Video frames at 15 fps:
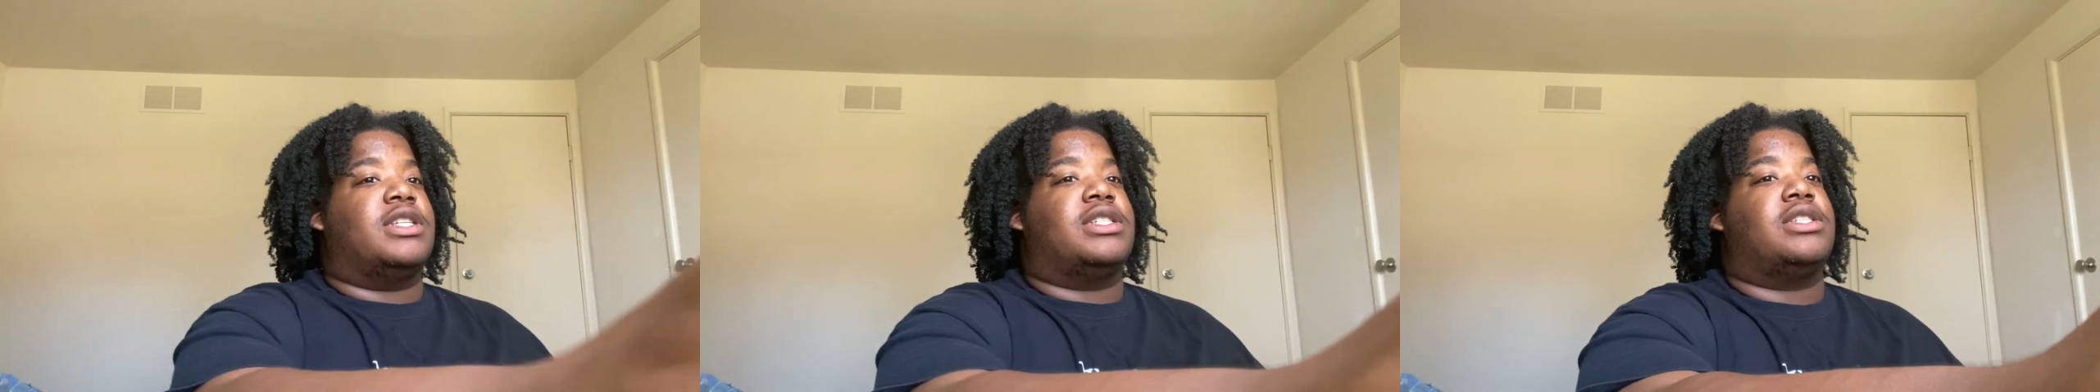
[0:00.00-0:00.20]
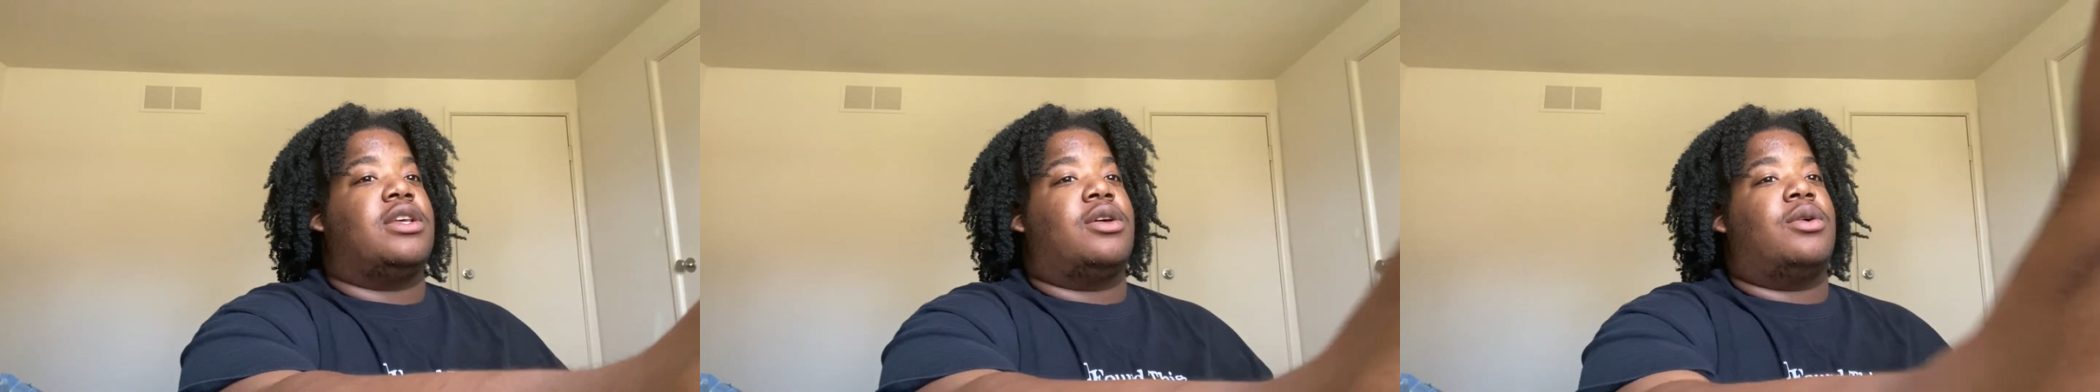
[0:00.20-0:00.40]

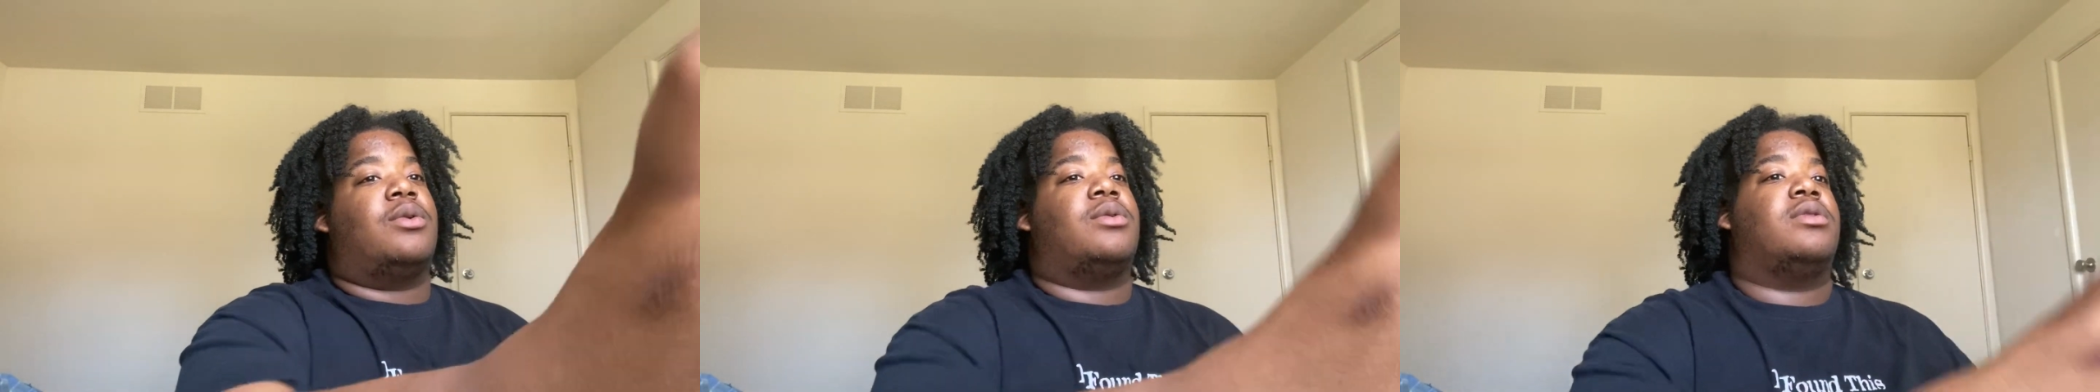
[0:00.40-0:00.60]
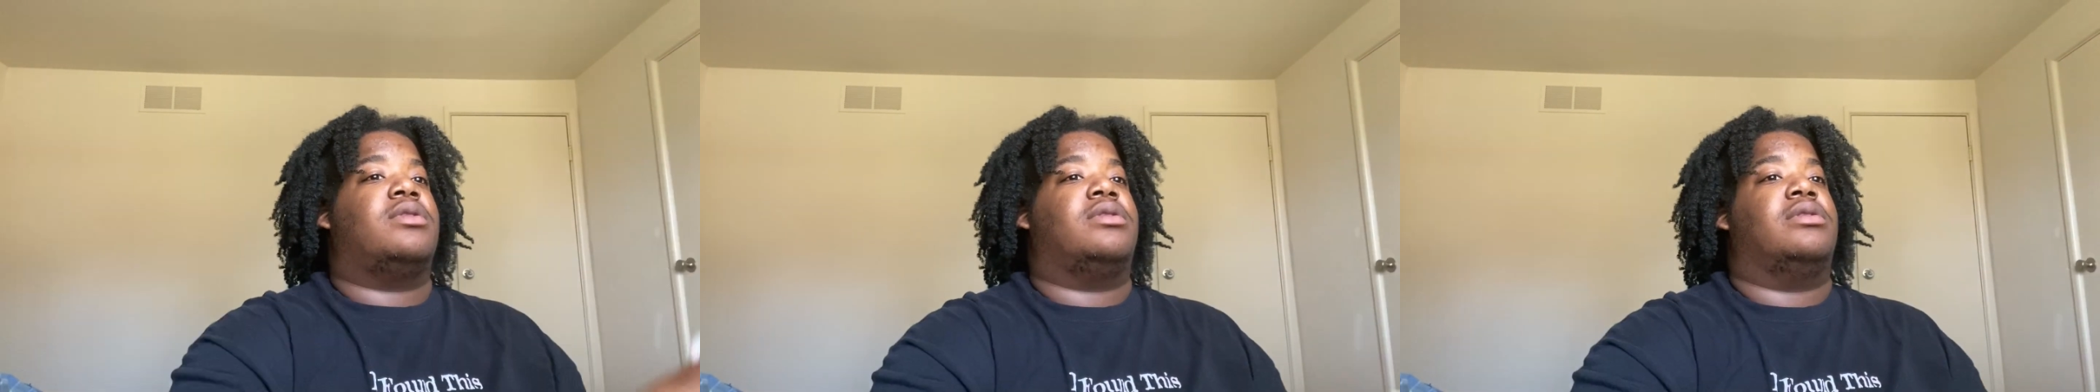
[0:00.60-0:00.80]
So,
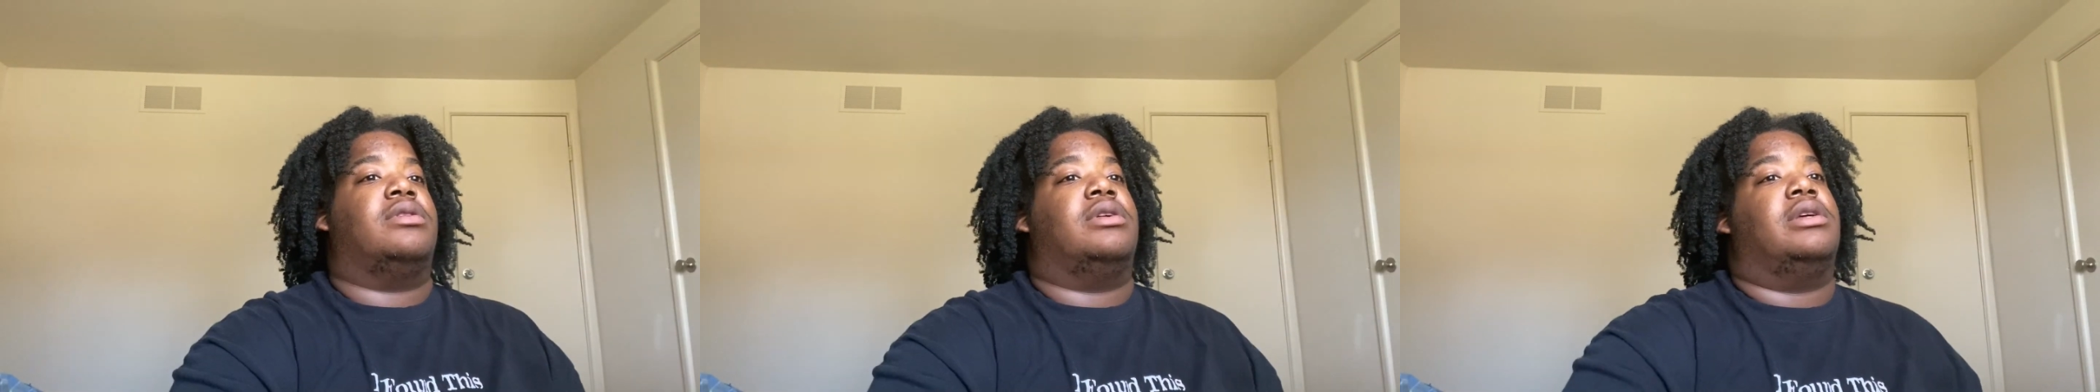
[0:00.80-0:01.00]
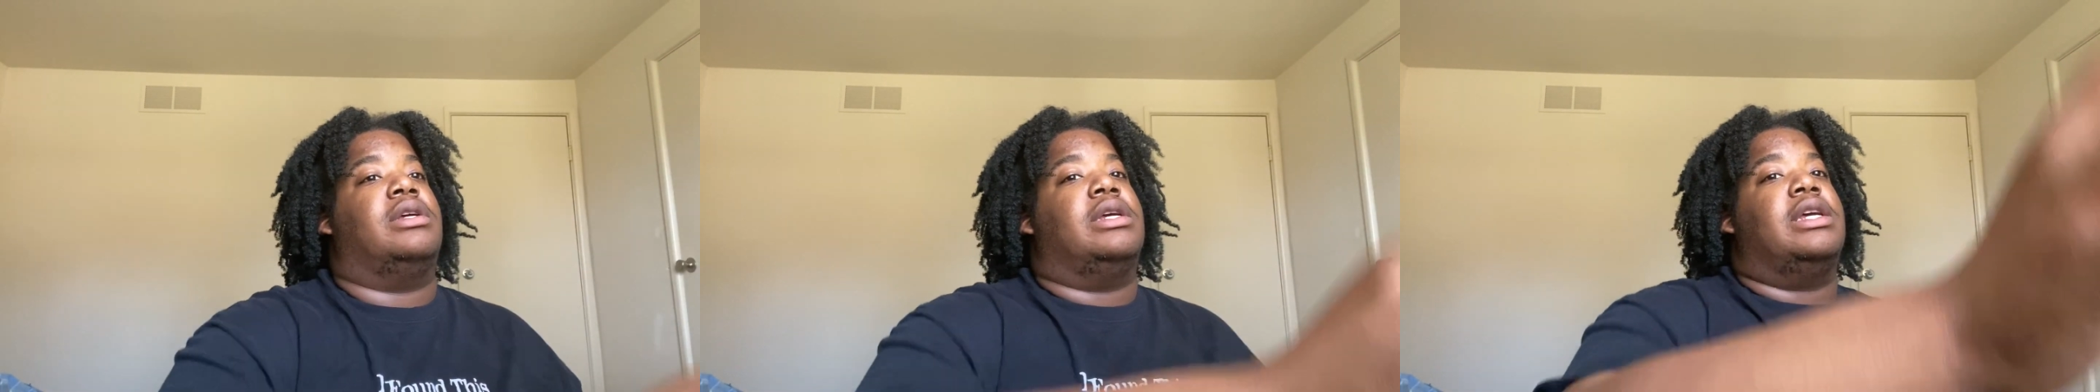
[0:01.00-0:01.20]

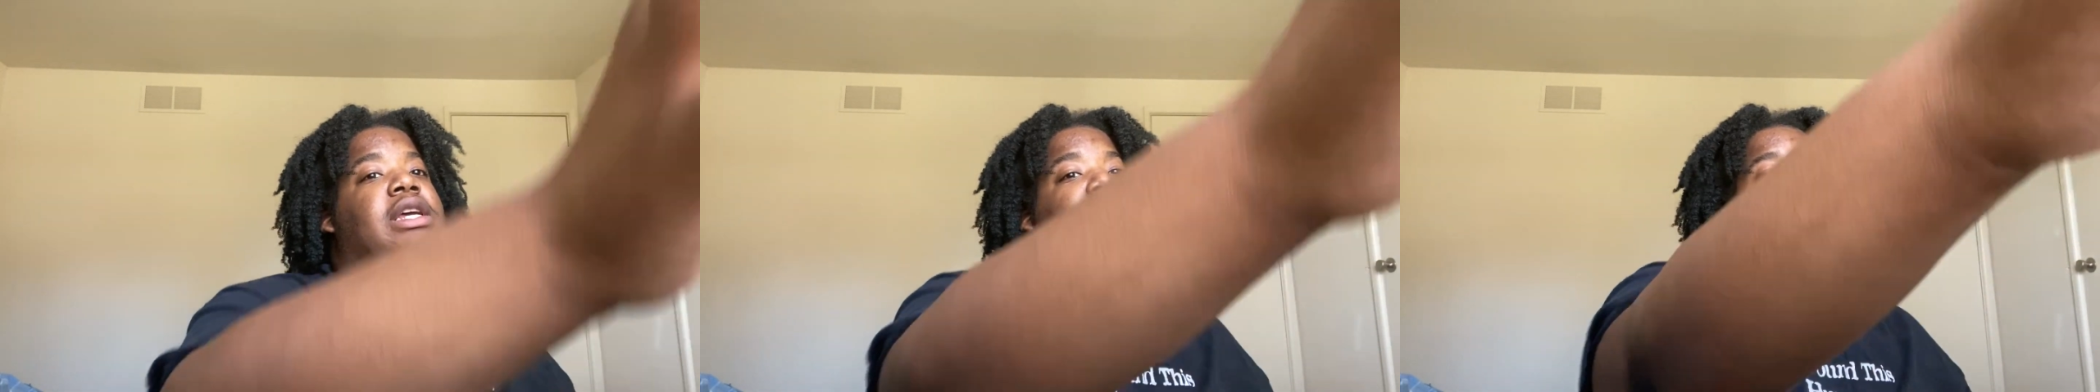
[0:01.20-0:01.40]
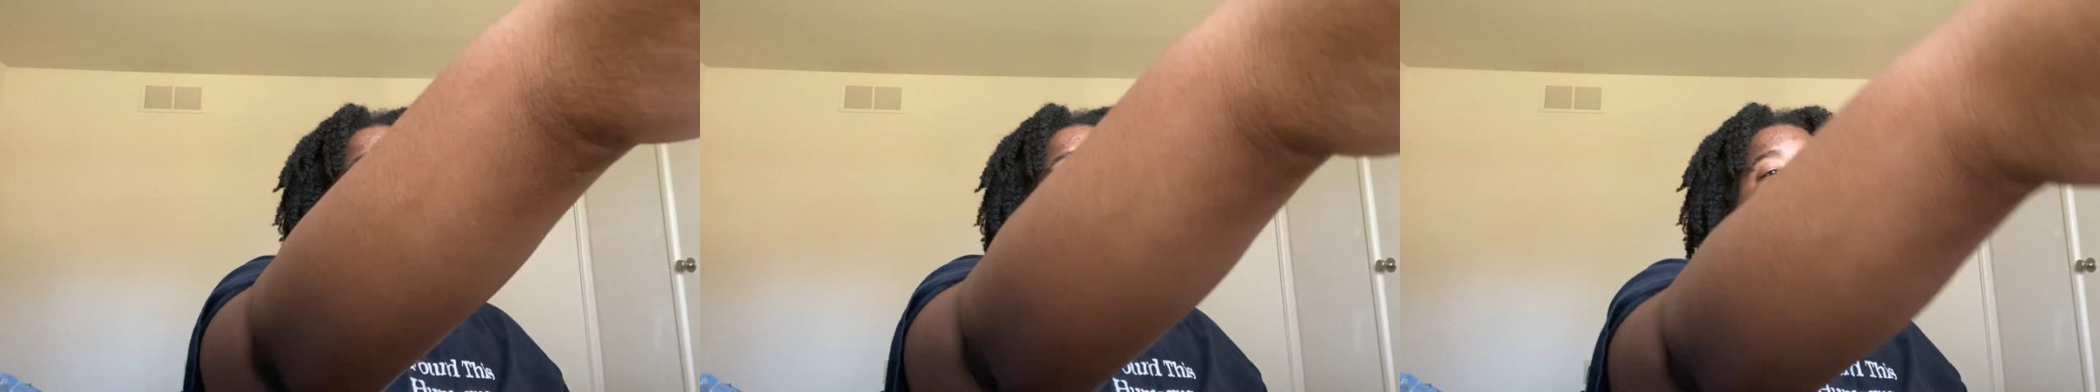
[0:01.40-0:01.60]

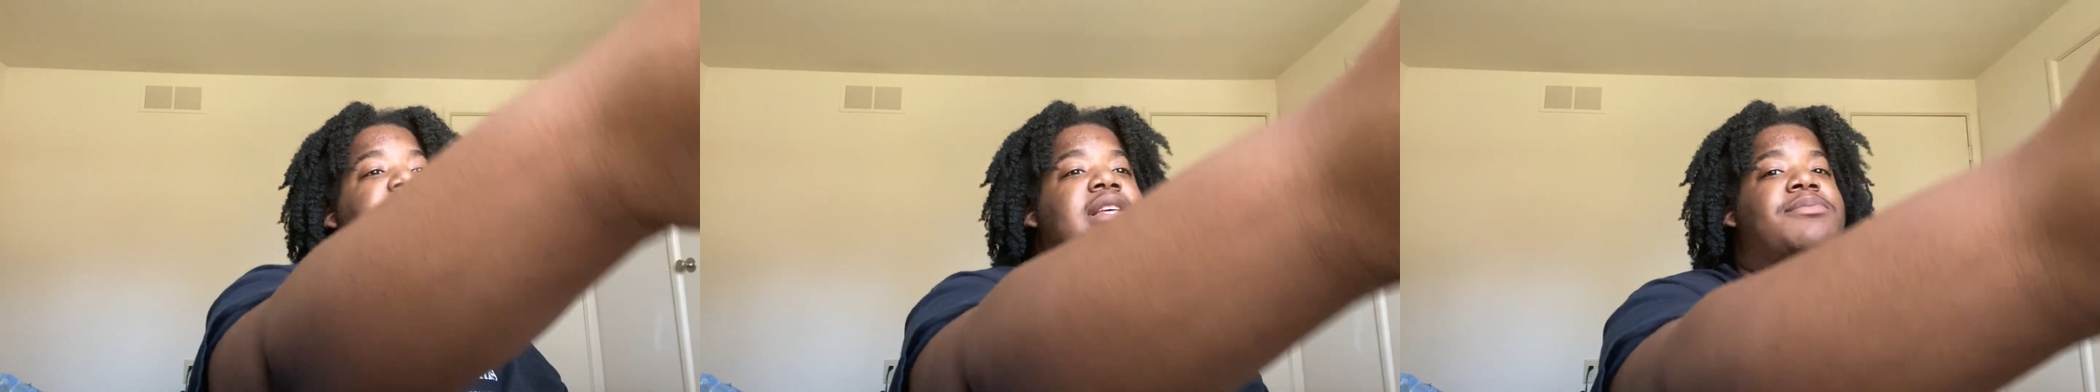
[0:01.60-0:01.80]
because I'm